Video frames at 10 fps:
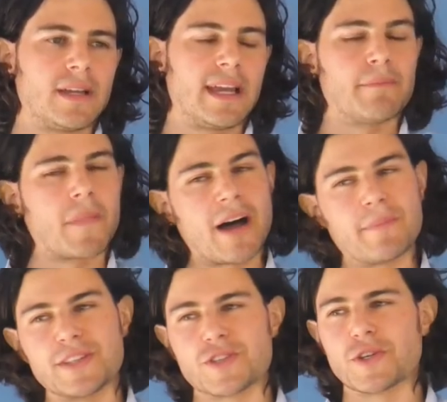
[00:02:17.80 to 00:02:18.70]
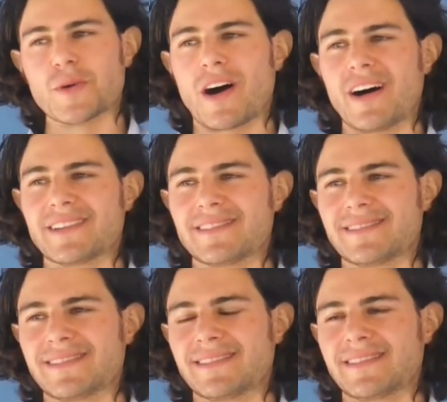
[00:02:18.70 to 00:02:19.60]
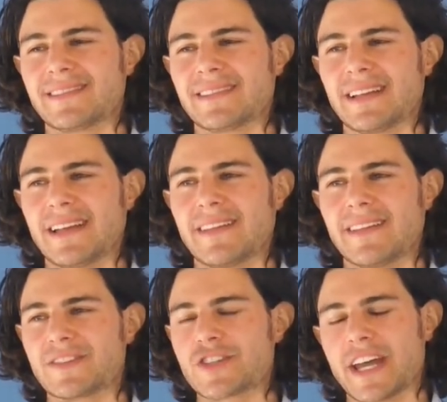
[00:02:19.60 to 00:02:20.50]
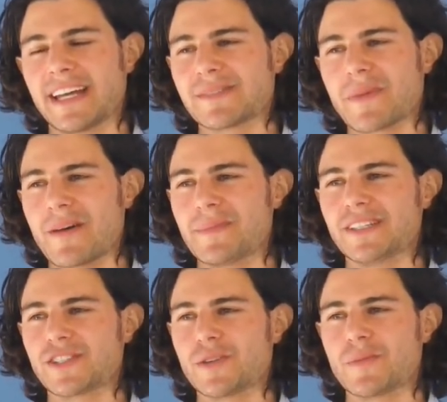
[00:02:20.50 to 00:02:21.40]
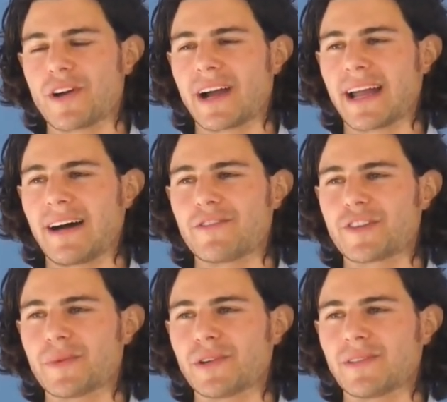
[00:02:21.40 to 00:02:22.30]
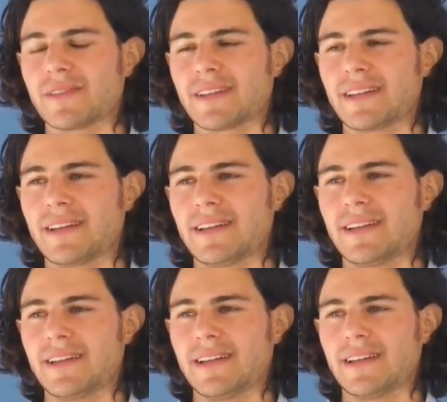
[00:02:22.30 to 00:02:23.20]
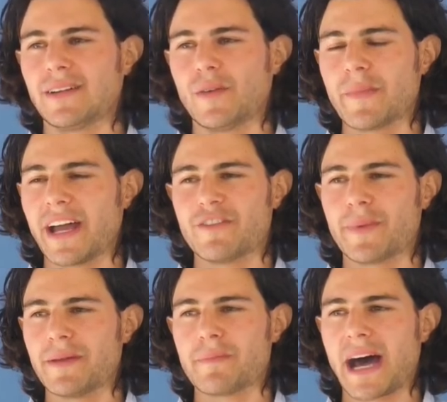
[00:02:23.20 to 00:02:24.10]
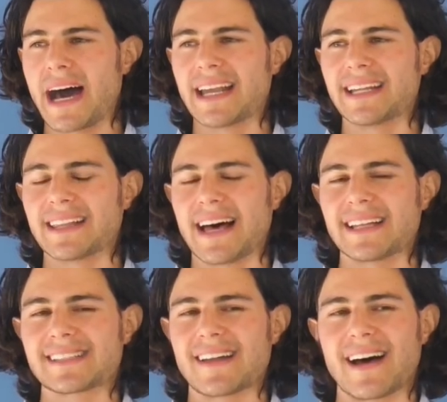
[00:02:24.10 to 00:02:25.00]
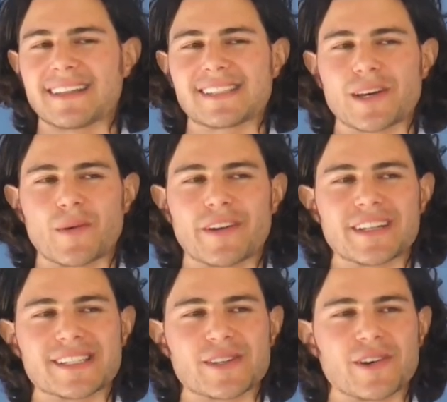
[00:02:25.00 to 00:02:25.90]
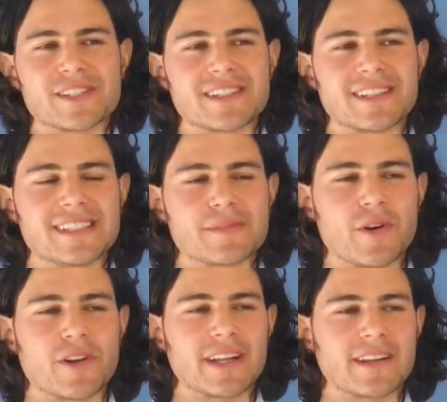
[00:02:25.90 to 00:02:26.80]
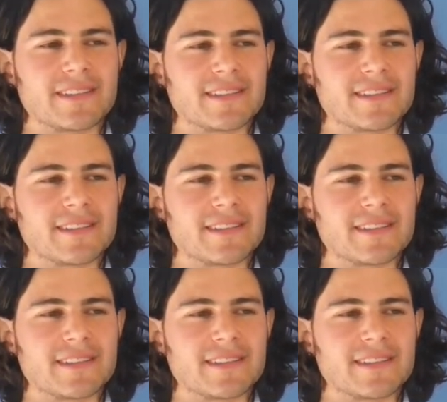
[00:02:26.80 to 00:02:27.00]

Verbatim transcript: It might be too hot. The chairs might be super uncomfortable. We may have been partying last night, so we're exhausted this morning.